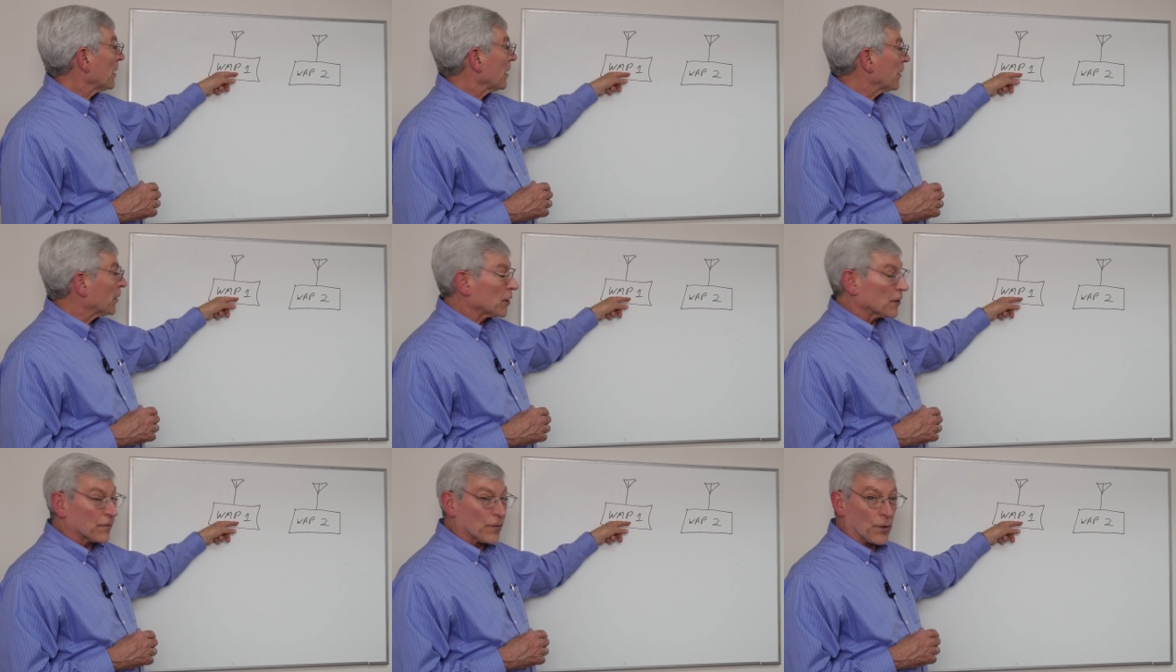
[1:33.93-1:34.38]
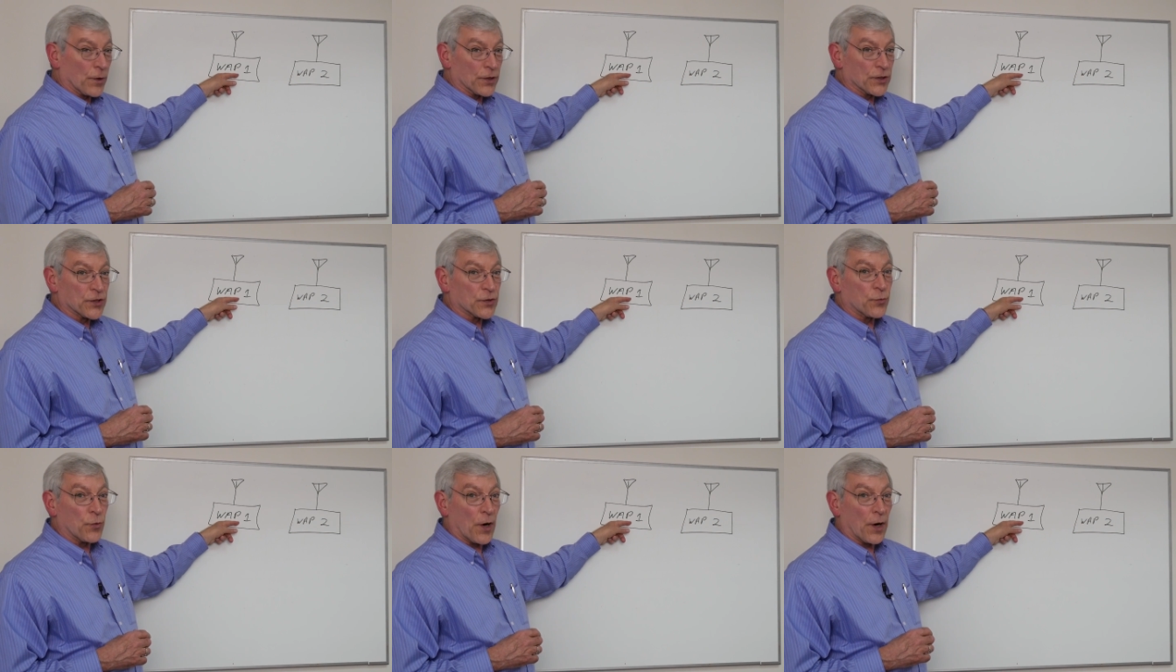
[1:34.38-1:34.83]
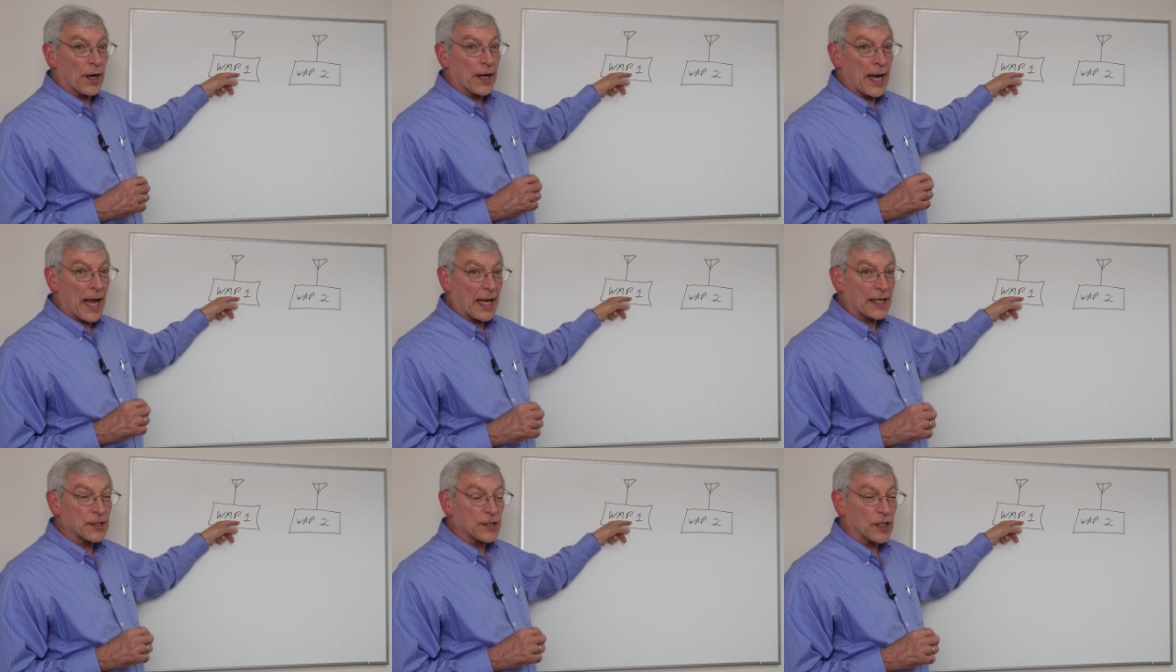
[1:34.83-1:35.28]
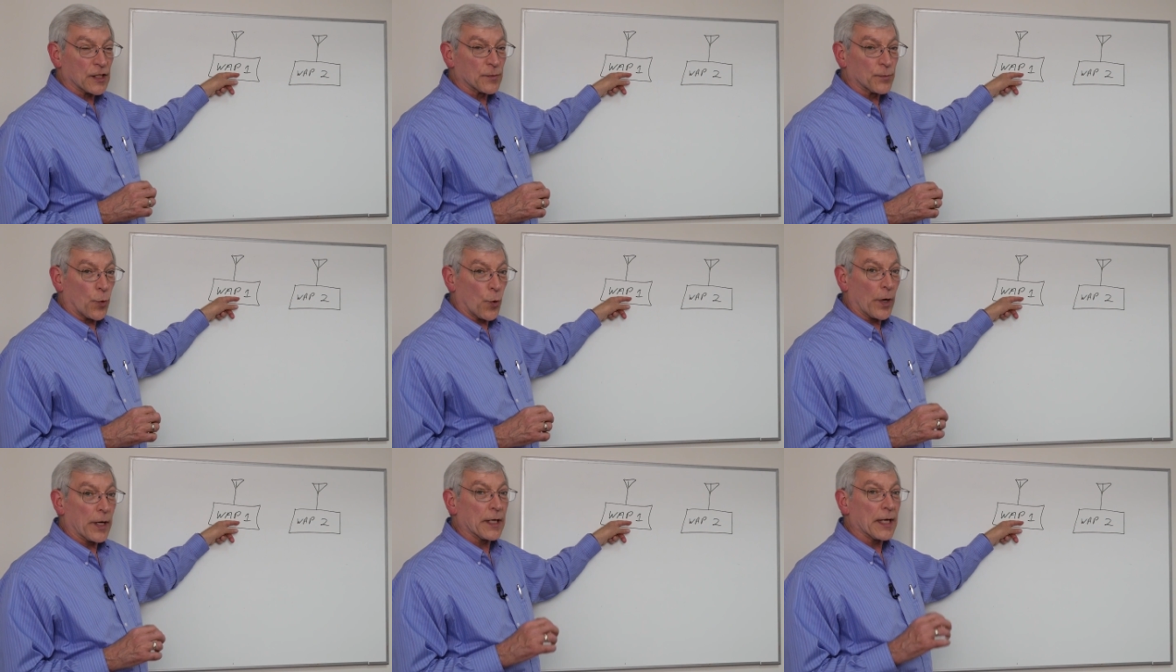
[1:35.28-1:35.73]
intervals where an access
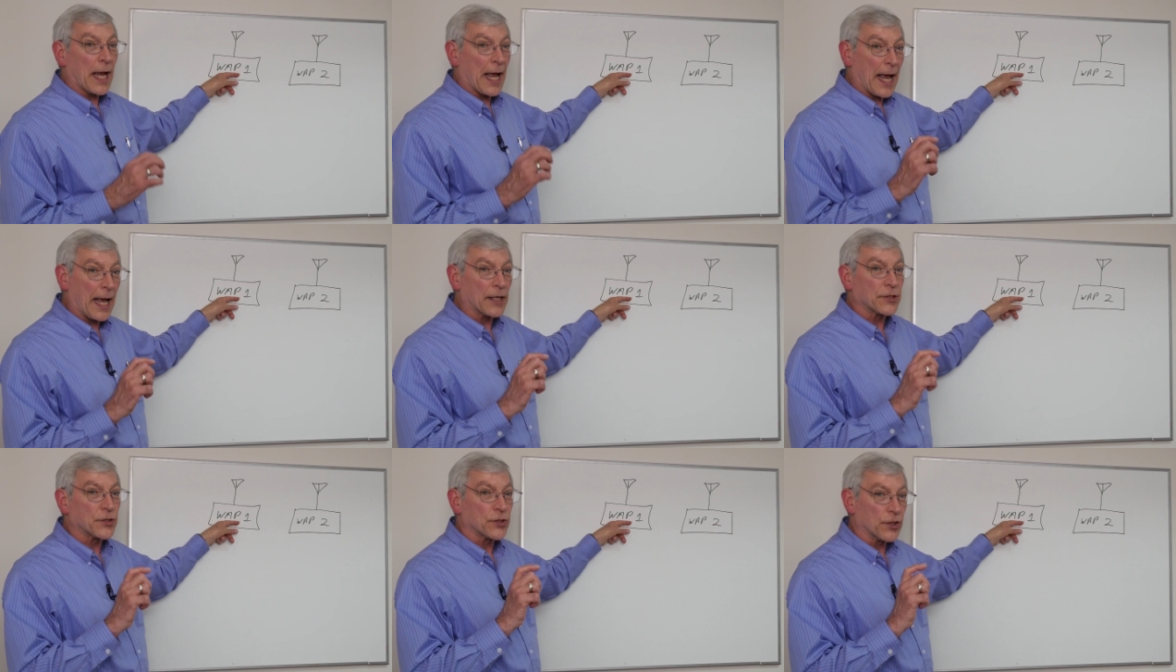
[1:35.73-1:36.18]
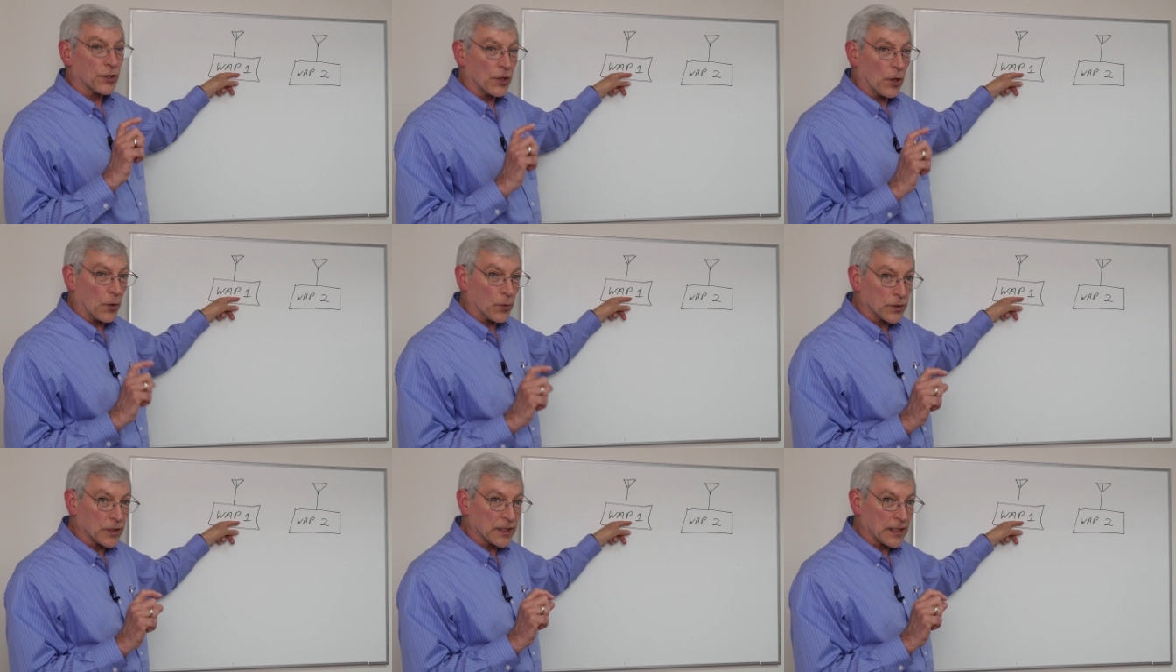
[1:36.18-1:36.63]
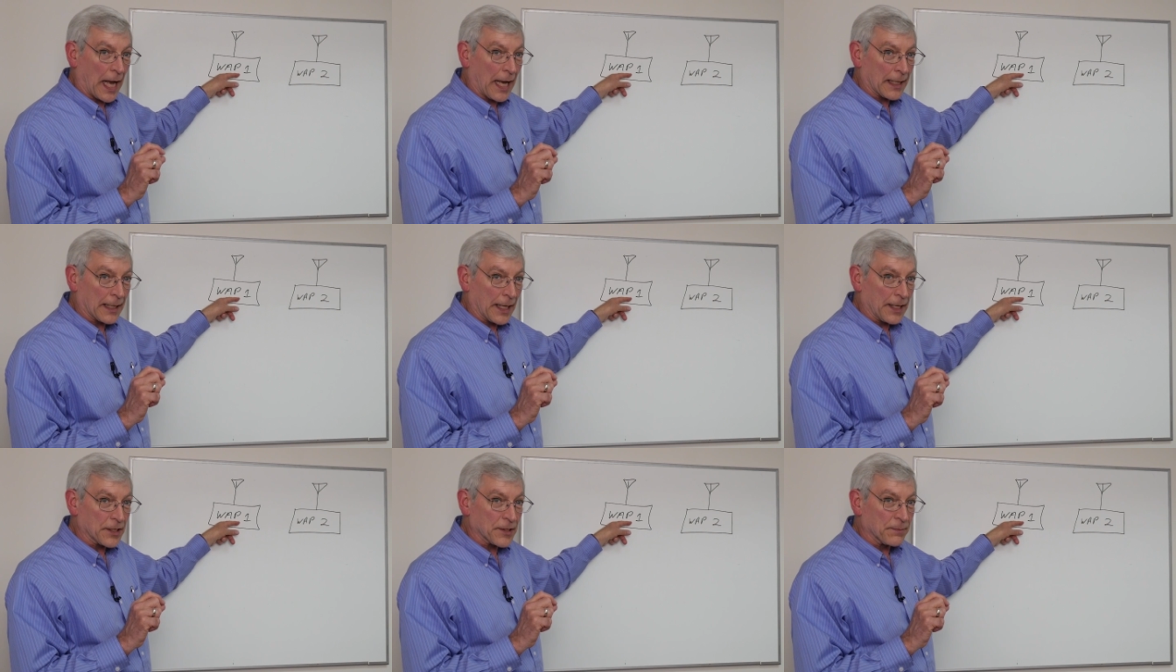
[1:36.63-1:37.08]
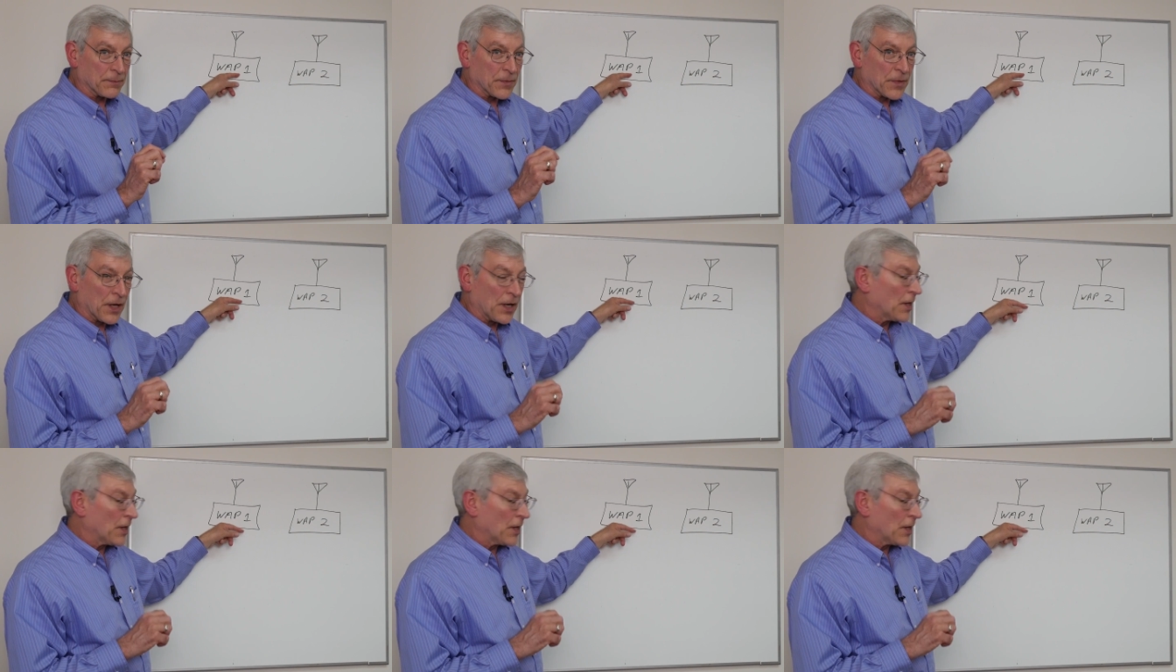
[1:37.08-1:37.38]
point has to go silent.